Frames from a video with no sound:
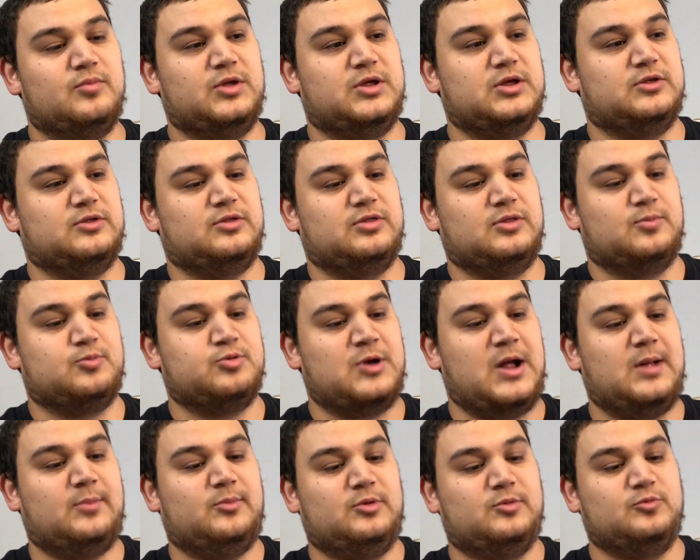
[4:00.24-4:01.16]
Because the
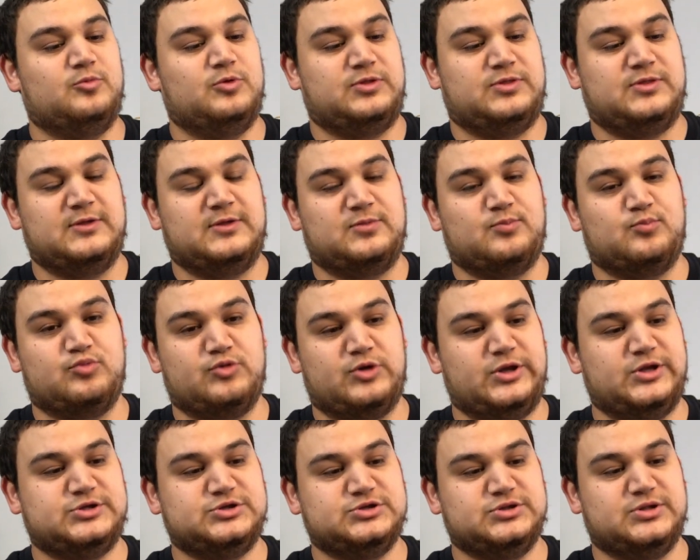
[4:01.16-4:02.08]
problem with this
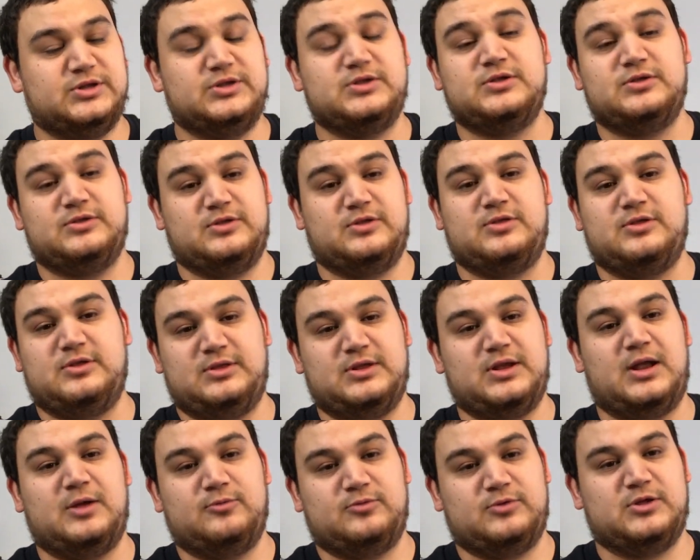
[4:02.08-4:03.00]
breech, this is the thing
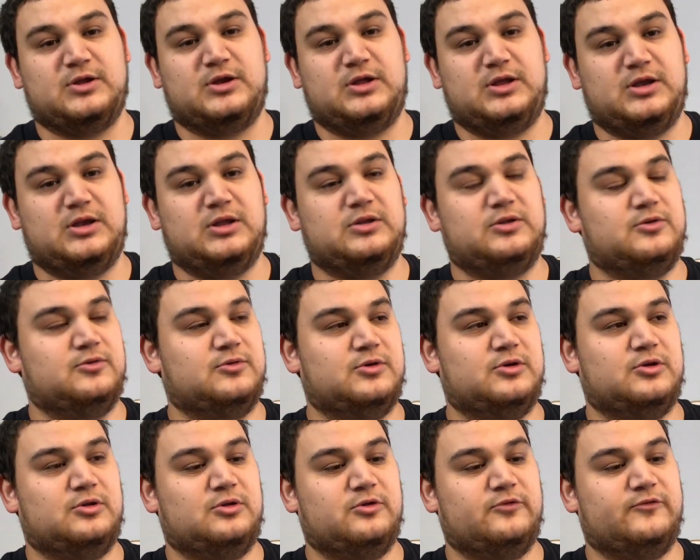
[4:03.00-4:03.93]
that I was going to get into
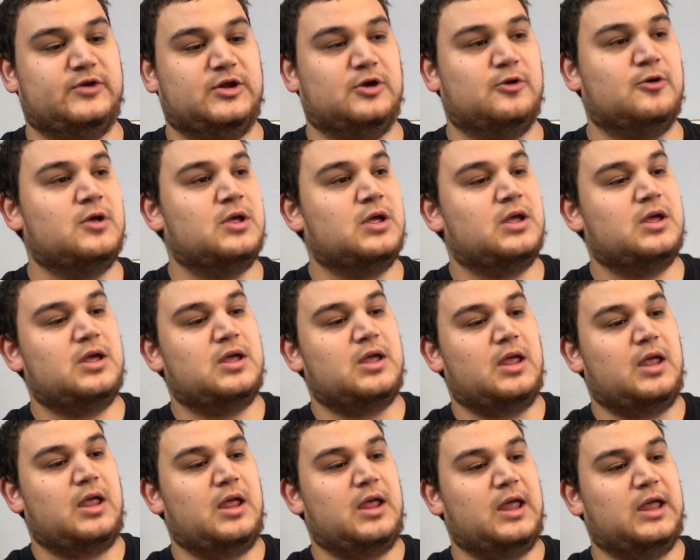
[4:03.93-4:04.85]
in another video,
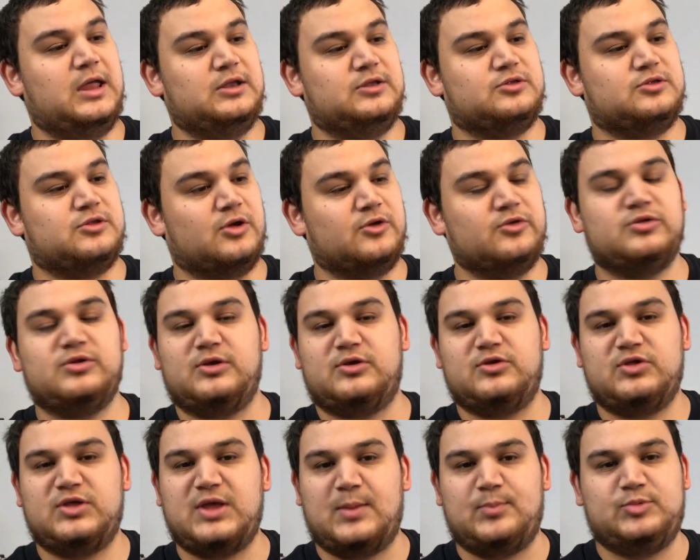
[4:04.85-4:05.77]
it doesn't
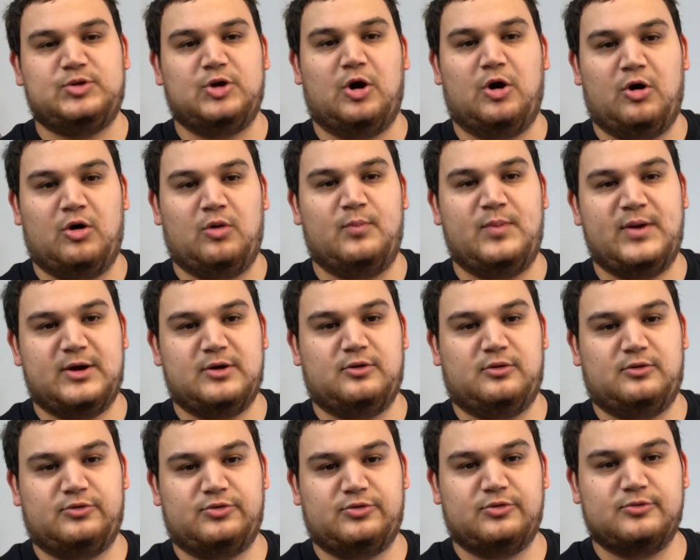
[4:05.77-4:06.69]
accept all
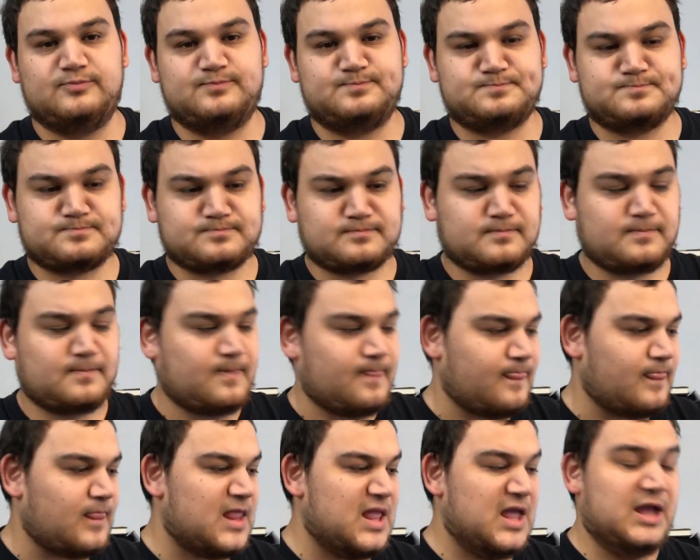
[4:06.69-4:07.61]
barrels.
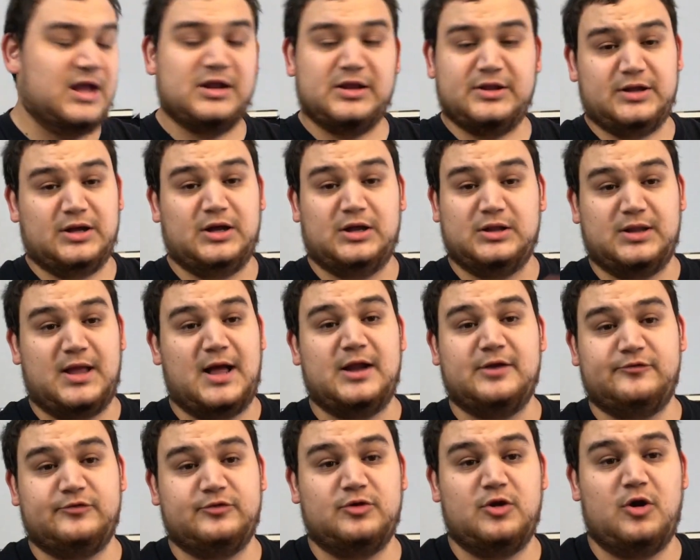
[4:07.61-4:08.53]
And a
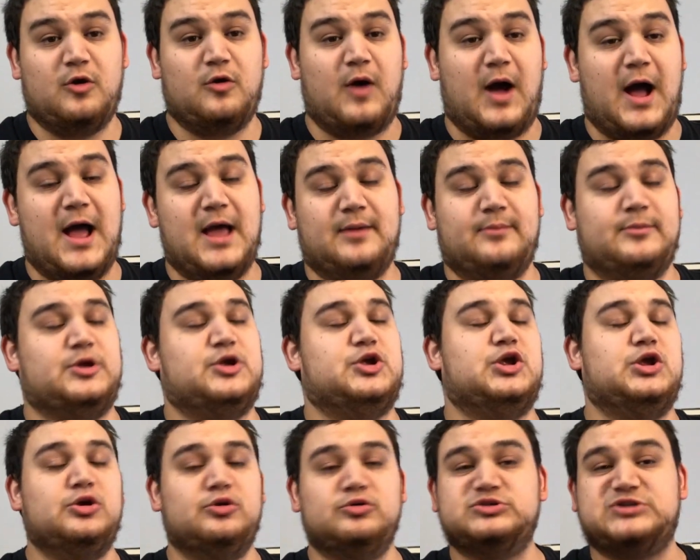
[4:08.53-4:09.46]
lot of you know, I am a
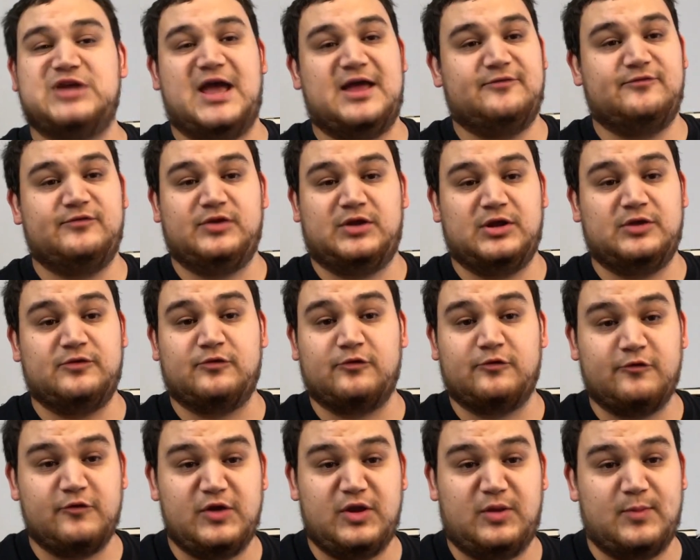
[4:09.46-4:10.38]
huge advocate for
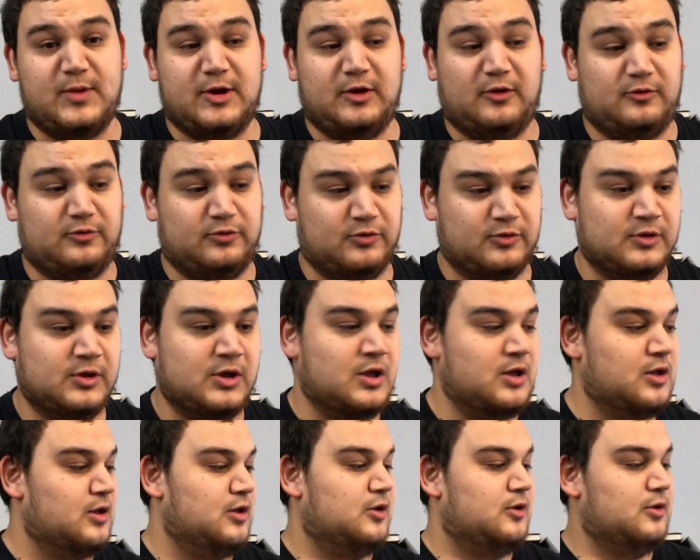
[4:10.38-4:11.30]
freak barrels.
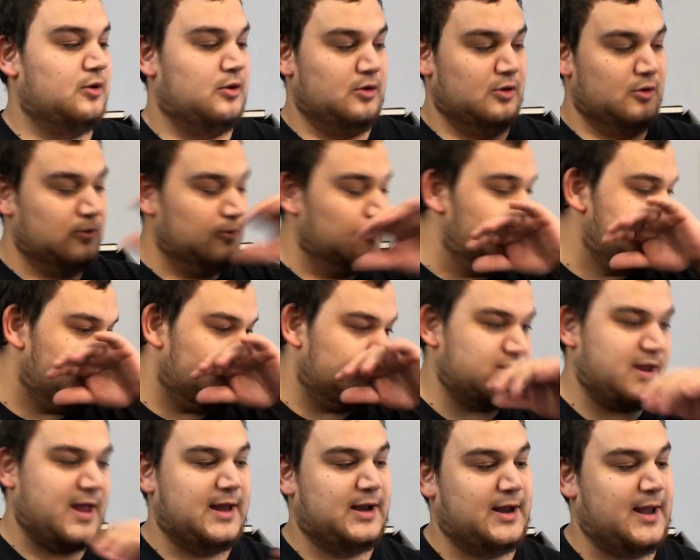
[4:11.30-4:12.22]

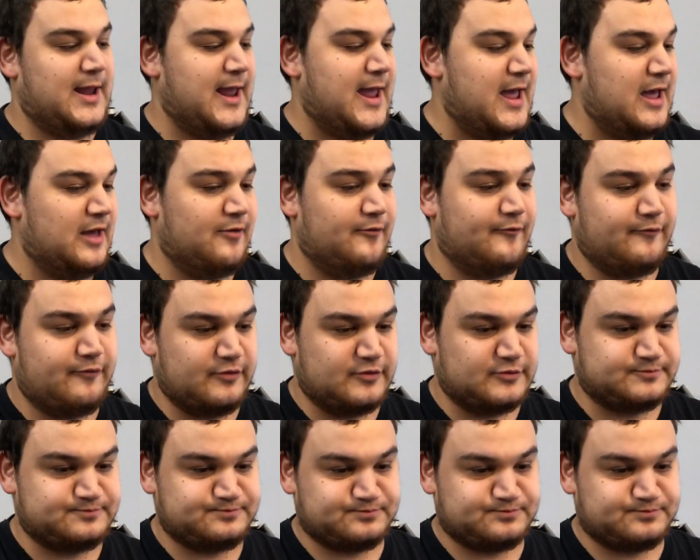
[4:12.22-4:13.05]
And I have